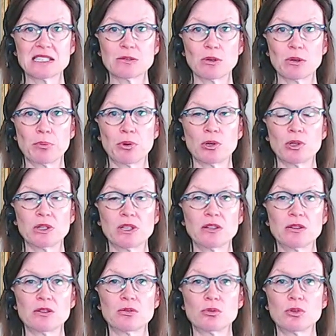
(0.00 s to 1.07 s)
So we pull
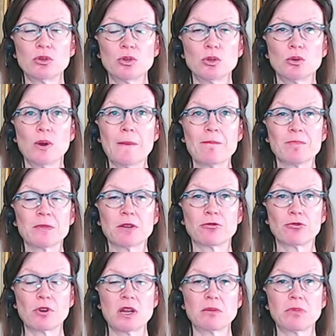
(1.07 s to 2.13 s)
in through the
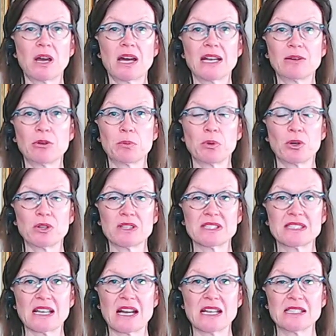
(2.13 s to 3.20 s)
front body. We pull the
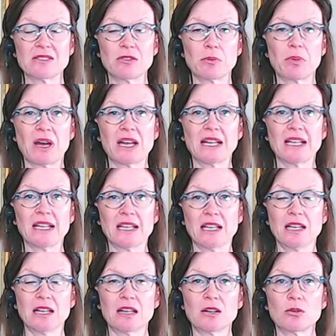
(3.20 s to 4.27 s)
sides of the body
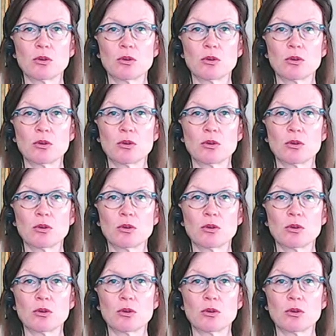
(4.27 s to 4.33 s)
in.